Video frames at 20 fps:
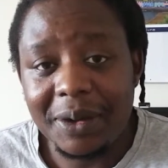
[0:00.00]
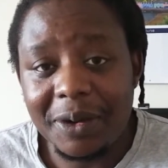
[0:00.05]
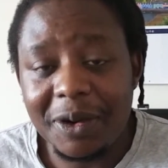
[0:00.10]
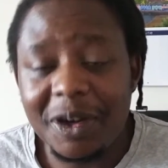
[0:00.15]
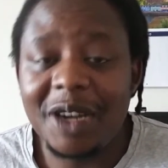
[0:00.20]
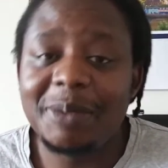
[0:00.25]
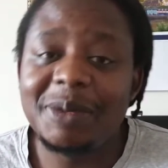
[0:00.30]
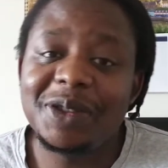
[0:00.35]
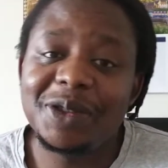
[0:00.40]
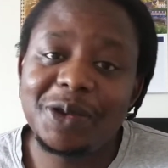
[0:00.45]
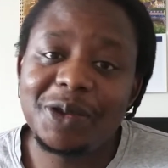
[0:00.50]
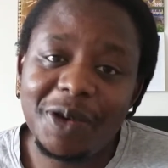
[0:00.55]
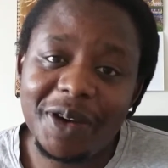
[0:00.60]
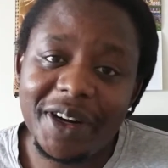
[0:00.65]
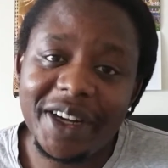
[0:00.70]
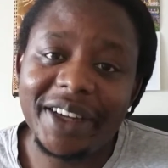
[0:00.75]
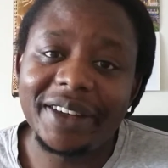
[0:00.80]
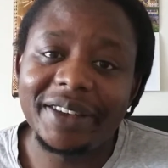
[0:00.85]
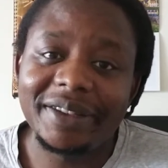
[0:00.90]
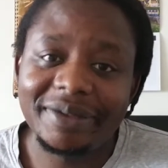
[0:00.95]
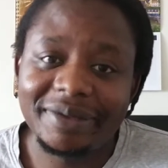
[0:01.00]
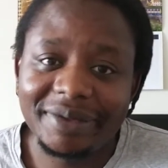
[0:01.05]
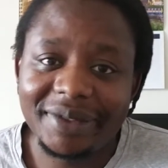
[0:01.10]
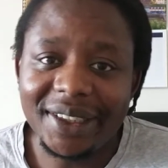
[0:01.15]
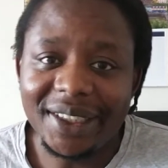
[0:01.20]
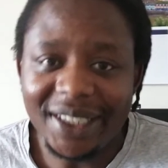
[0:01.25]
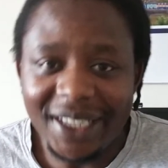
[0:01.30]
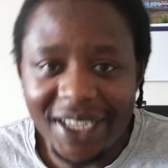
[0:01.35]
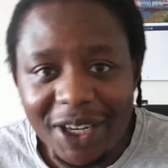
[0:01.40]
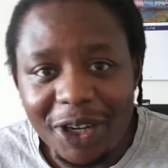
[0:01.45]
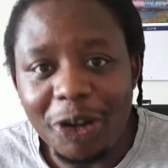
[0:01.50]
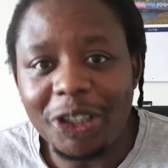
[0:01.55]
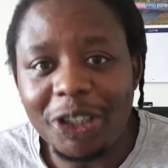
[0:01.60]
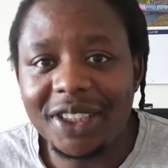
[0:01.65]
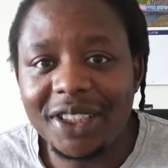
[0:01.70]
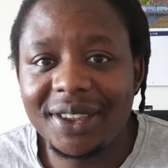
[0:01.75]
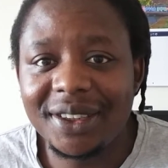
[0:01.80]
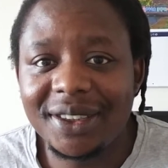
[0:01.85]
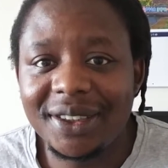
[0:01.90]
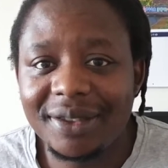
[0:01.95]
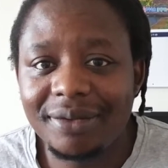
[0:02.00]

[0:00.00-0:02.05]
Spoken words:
going to be scoring a lot.